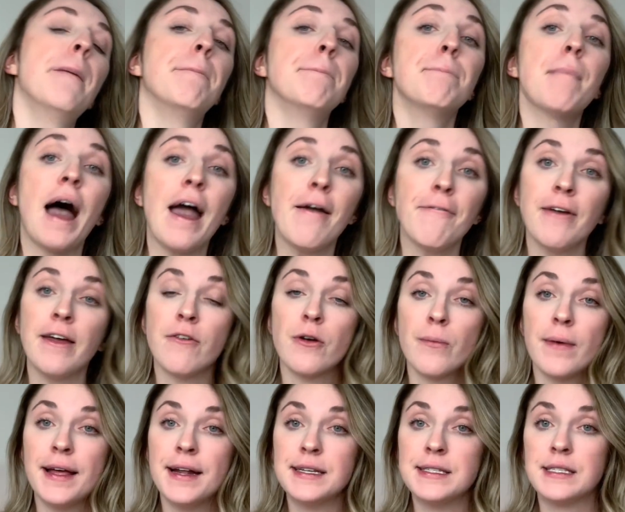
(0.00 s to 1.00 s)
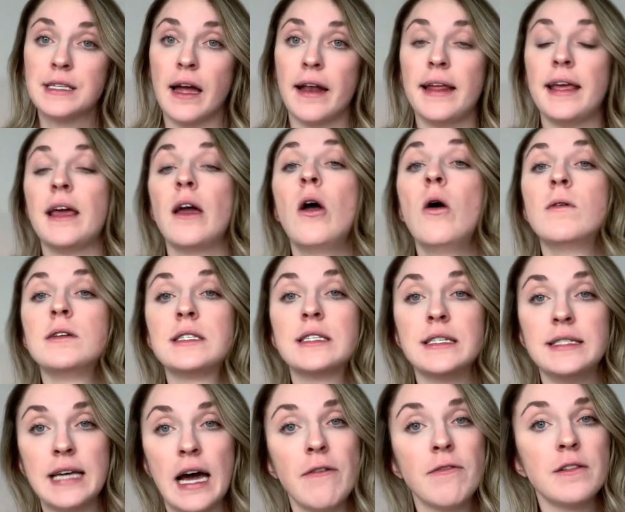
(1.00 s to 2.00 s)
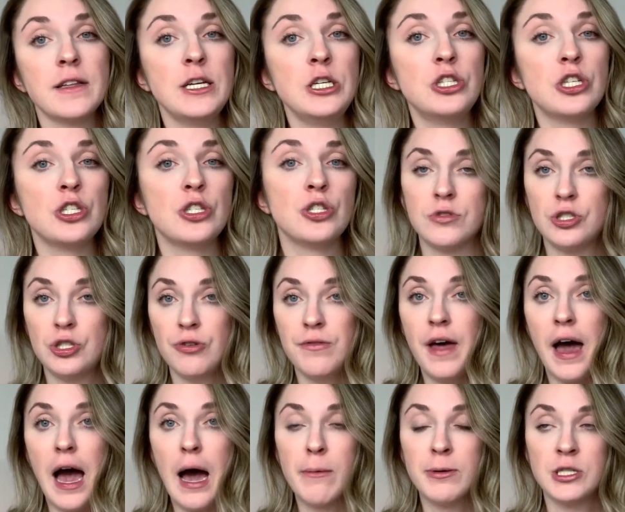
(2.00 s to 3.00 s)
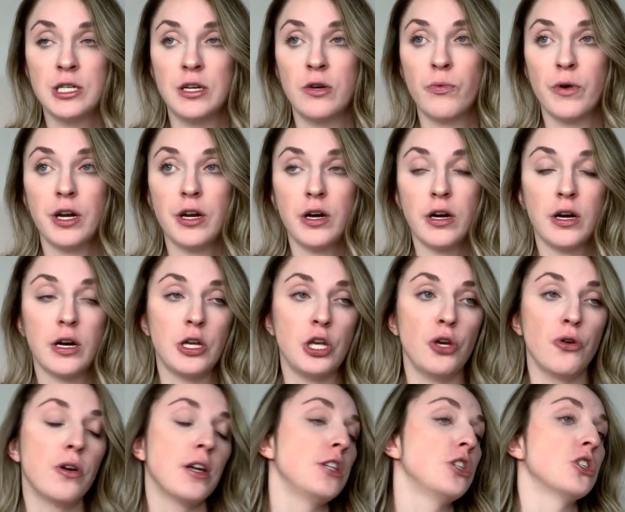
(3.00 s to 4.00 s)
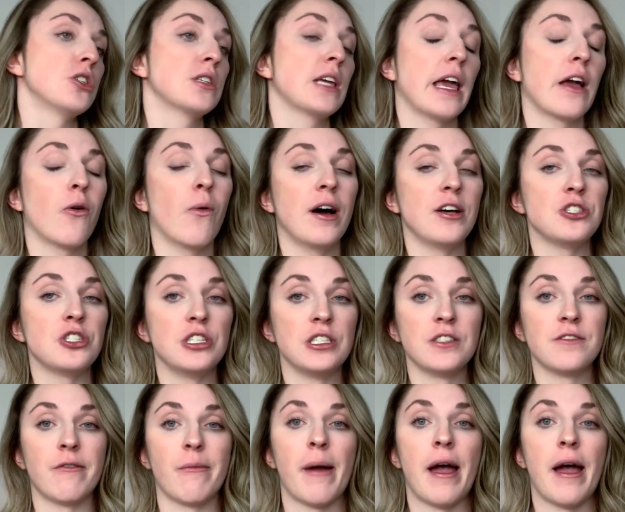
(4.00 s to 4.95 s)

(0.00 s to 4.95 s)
My favorite way to study was to definitely just do the option where you can just get questions from